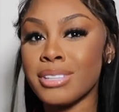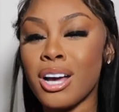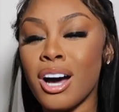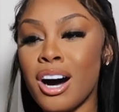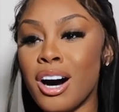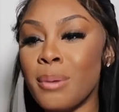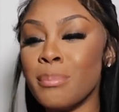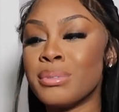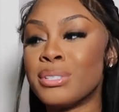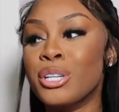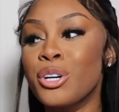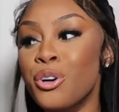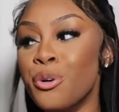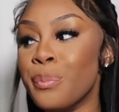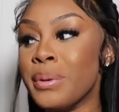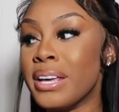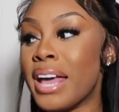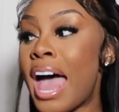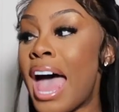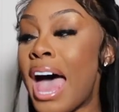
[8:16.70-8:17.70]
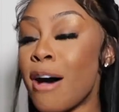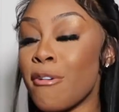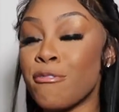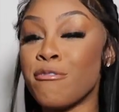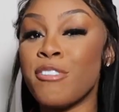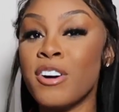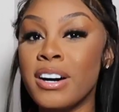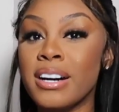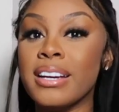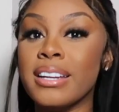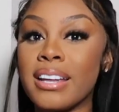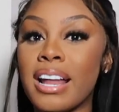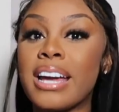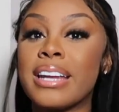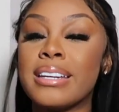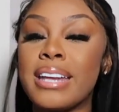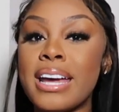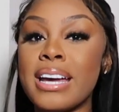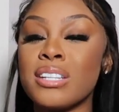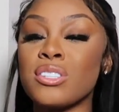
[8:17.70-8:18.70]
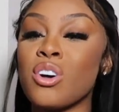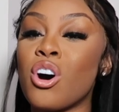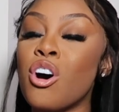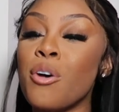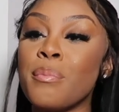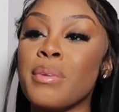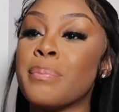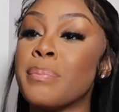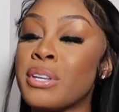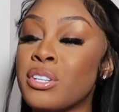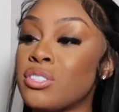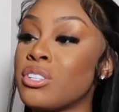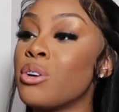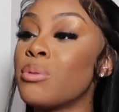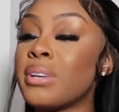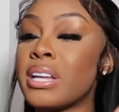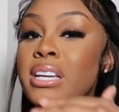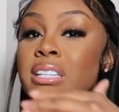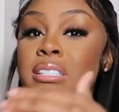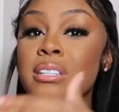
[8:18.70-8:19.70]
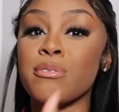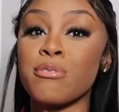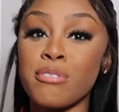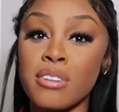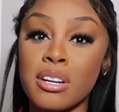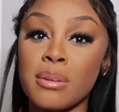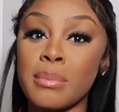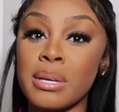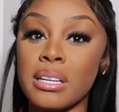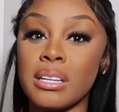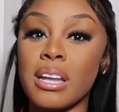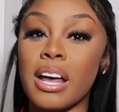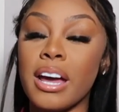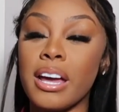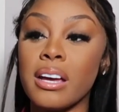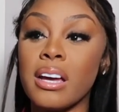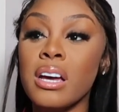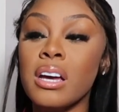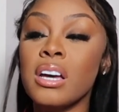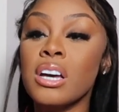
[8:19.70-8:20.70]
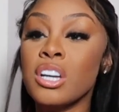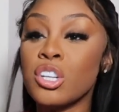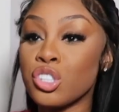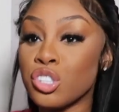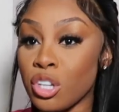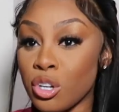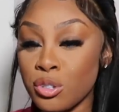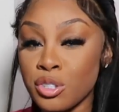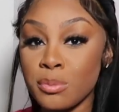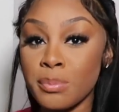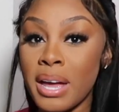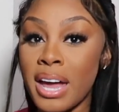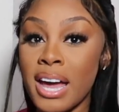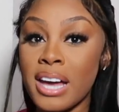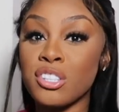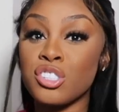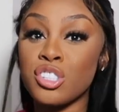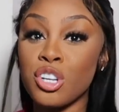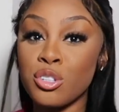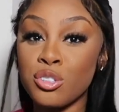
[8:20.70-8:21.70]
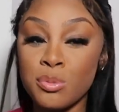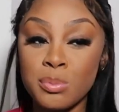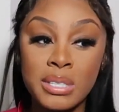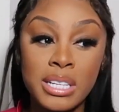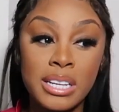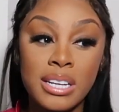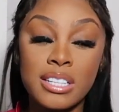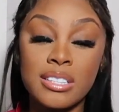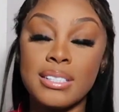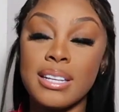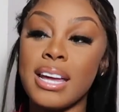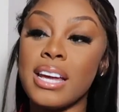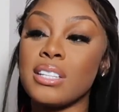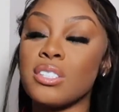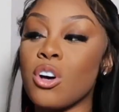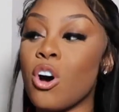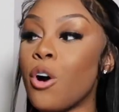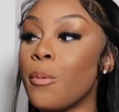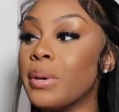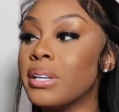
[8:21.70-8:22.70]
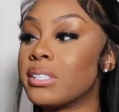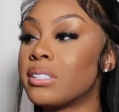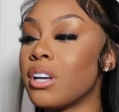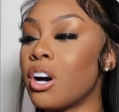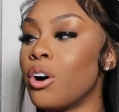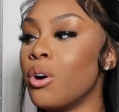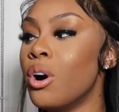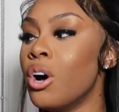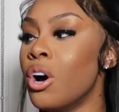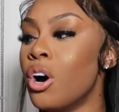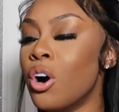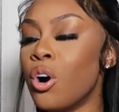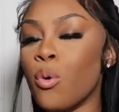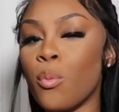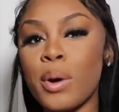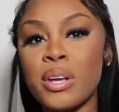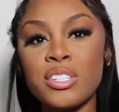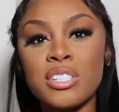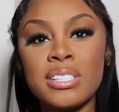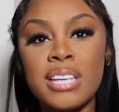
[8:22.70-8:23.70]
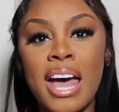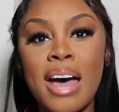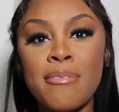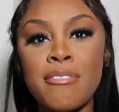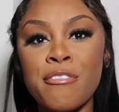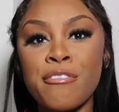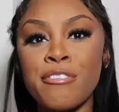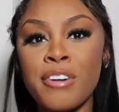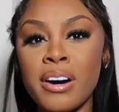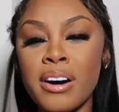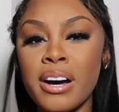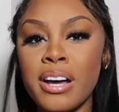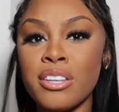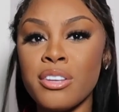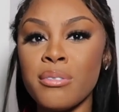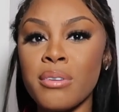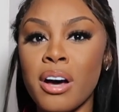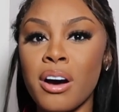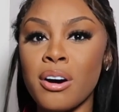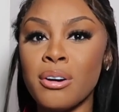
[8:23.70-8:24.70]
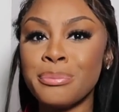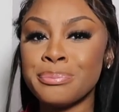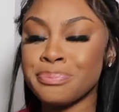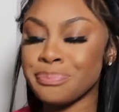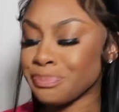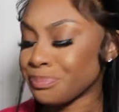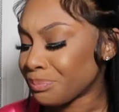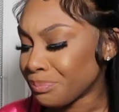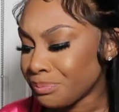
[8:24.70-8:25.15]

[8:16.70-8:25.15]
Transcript: come to me, have fun, like, dance on me, bitch, don't dance in front of me. Like, show some ass, show some titties, dance on me. So we just having fun, you know?